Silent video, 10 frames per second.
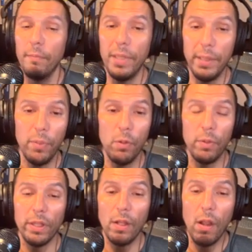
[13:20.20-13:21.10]
People
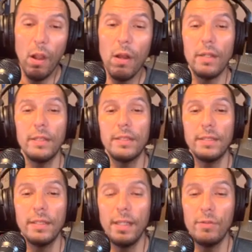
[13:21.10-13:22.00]
with
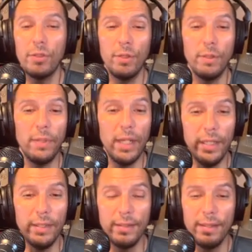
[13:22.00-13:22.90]
cars have showed up
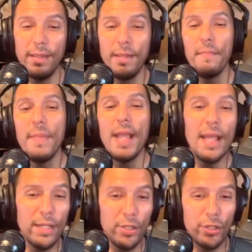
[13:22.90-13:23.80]
late. The
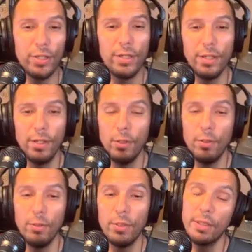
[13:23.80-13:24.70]
manager,
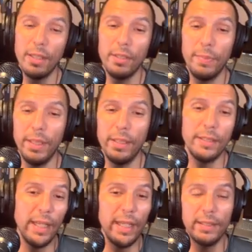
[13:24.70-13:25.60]
who turns out to be a
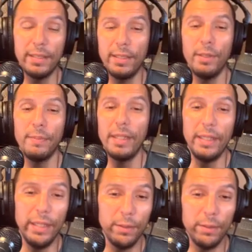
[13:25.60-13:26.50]
snake stealing my
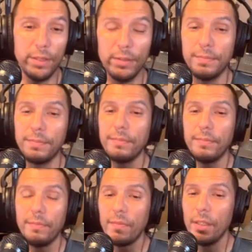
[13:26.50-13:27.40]
deals,
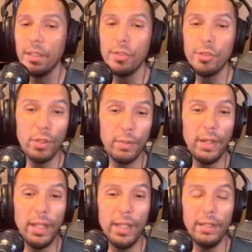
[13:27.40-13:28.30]
showed up
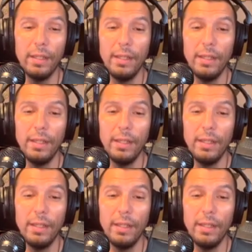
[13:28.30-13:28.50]
late